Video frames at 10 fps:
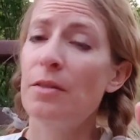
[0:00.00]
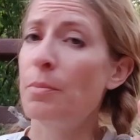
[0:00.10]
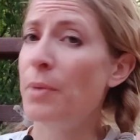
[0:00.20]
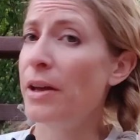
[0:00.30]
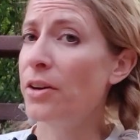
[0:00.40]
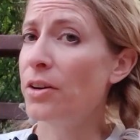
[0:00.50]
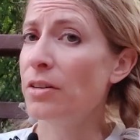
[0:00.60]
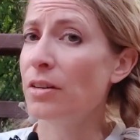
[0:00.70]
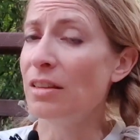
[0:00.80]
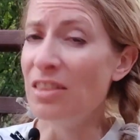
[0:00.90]
a
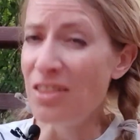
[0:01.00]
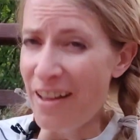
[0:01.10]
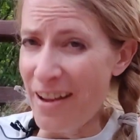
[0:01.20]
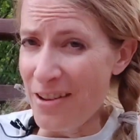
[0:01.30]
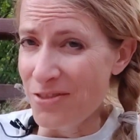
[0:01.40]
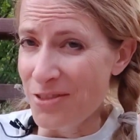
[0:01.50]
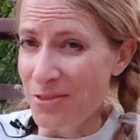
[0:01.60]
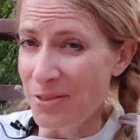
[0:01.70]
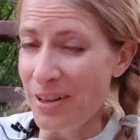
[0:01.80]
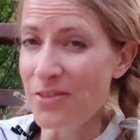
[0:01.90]
better life
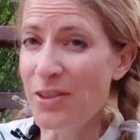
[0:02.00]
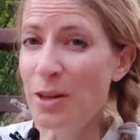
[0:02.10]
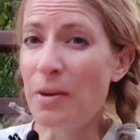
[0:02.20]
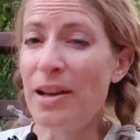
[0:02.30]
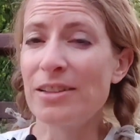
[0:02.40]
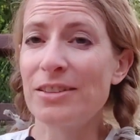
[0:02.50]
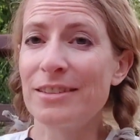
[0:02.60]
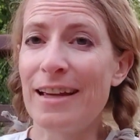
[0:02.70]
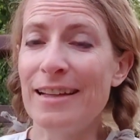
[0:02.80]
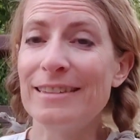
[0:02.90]
when I fit in my
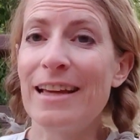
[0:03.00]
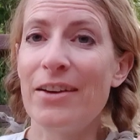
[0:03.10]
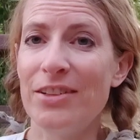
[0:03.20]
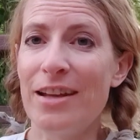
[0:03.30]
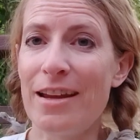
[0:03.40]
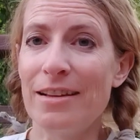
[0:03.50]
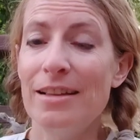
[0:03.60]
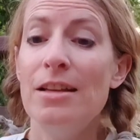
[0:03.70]
exercise every day.